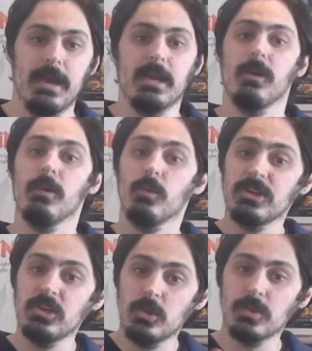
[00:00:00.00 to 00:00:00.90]
Anyway, what
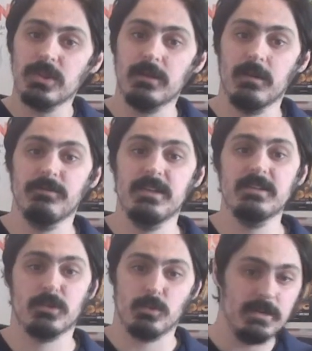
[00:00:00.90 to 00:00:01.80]
do you think of
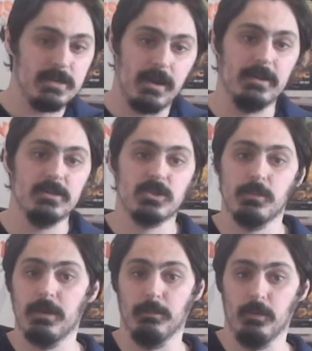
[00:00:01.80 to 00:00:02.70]
these three 90s
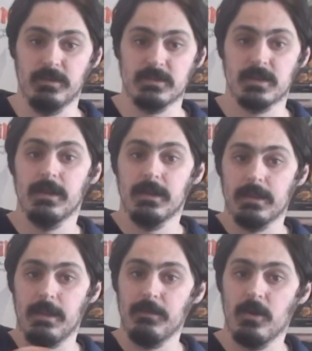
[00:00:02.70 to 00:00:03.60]
superhero movies?
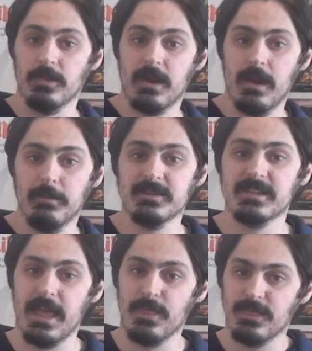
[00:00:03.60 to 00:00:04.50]
Let me know in the
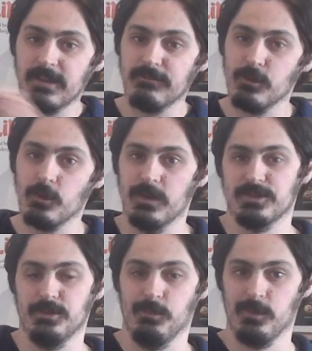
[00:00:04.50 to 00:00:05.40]
comments, and thank you for your question,